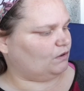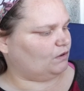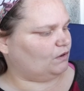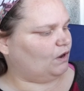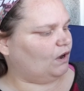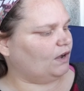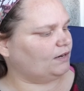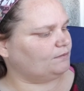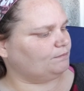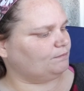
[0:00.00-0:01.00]
God,
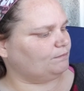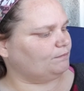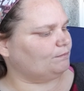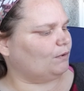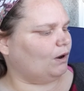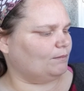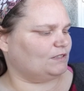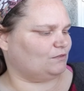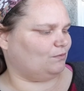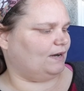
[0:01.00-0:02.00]
Mom
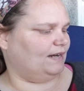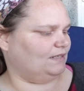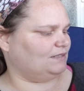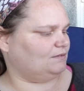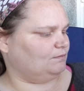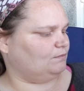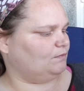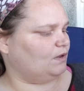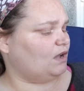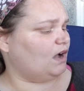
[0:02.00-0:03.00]
is right.
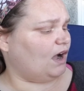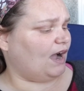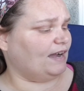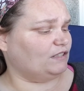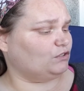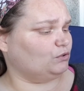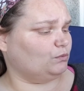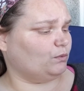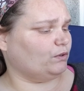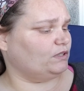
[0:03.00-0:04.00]
I do
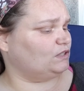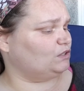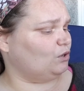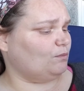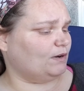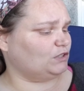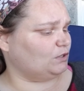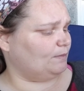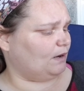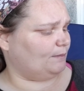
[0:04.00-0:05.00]
worry so much
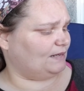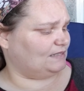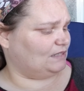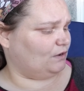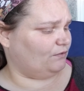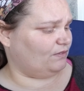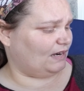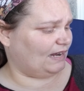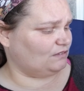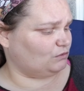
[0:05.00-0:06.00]
about myself that
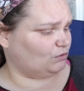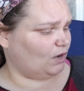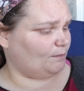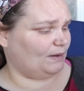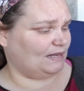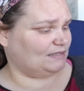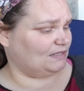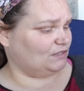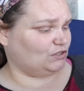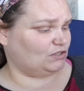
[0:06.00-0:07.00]
I do not pay
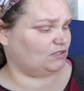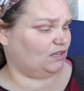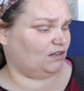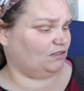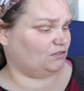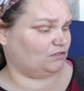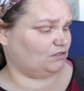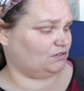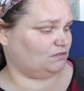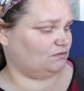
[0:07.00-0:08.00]
attention to
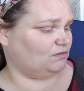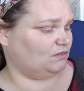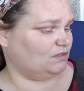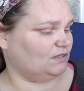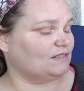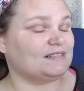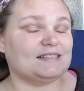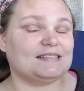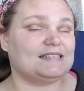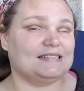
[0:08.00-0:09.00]
others.
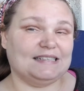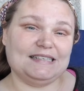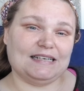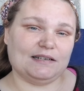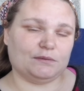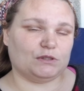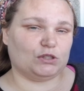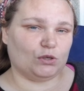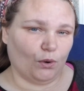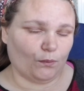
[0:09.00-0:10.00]
See, he was
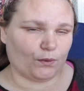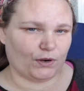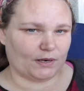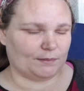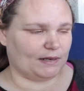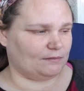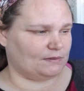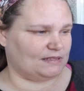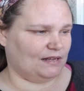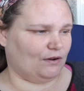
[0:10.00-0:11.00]
so worried about
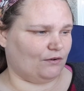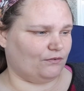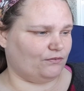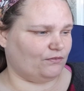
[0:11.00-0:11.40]
himself